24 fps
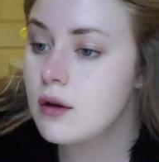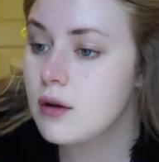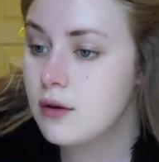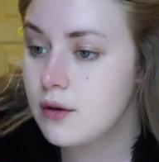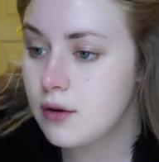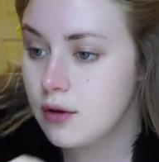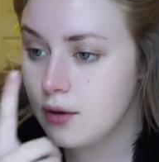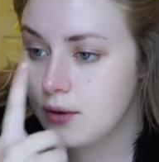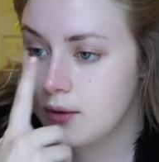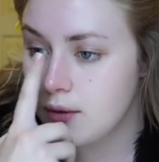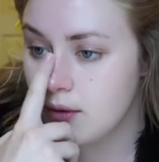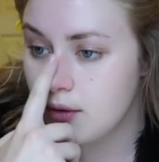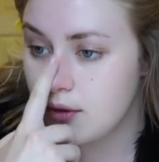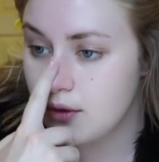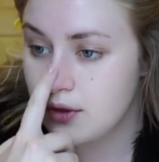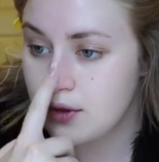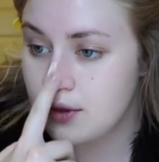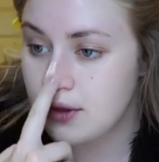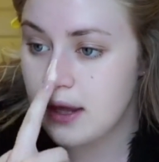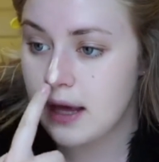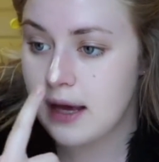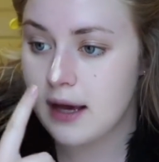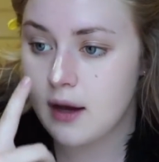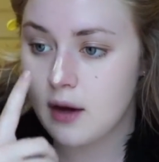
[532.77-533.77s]
too
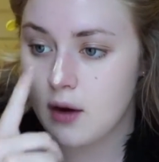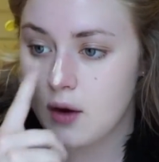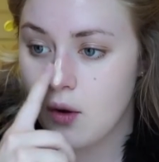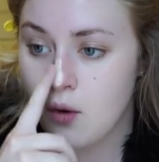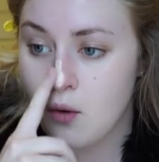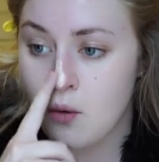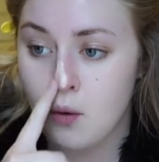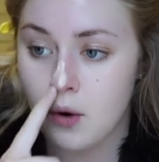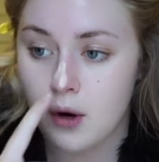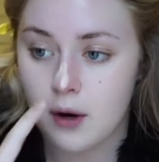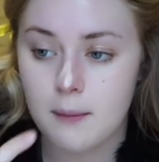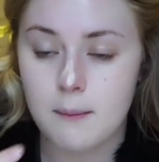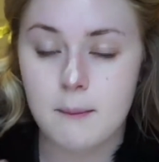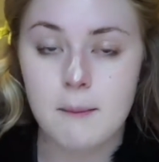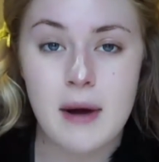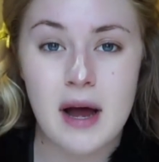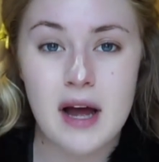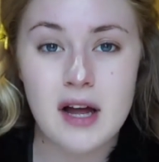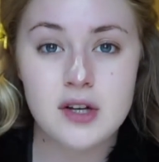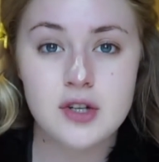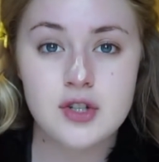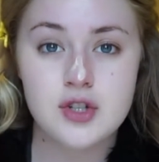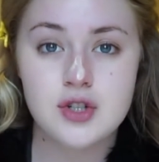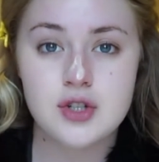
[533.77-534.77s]
thick or
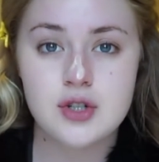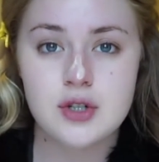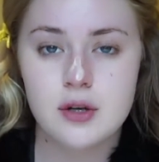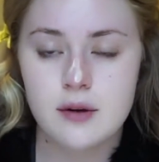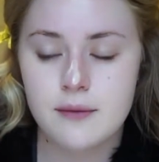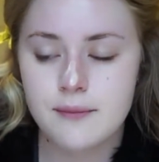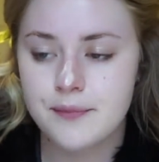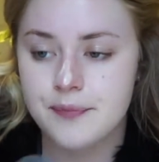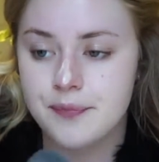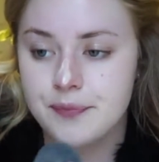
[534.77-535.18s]
much.